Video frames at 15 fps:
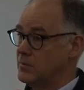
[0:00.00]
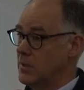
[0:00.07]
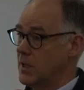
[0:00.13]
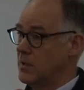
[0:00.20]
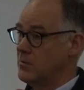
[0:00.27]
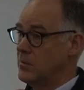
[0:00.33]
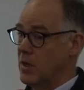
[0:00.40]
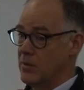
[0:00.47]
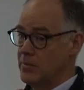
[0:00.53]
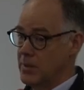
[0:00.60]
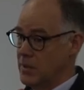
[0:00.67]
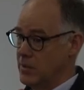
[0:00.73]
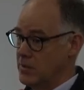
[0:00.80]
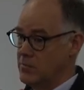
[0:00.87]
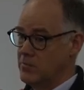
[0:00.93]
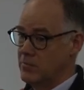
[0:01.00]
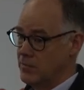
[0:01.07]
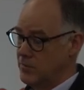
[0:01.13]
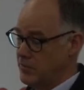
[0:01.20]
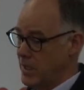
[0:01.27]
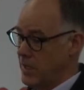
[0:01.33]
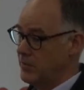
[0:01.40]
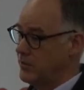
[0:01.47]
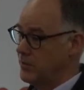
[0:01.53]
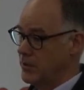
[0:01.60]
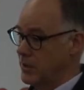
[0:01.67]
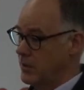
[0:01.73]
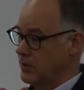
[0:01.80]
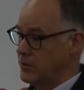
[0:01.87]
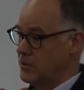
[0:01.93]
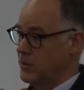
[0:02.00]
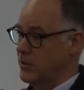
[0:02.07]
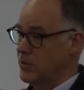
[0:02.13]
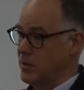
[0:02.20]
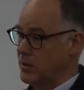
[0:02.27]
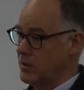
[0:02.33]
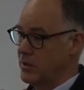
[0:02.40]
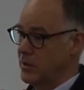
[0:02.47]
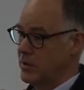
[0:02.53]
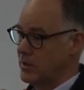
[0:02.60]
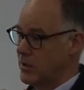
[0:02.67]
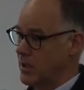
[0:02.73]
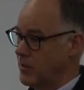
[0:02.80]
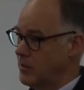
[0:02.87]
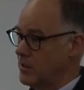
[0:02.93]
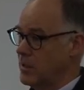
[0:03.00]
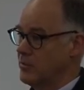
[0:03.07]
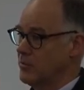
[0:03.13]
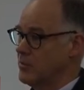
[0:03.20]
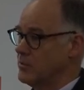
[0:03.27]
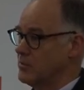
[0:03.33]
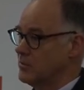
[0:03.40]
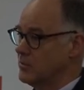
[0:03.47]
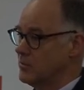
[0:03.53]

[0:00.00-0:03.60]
it might be bad for you sooner at a lower level,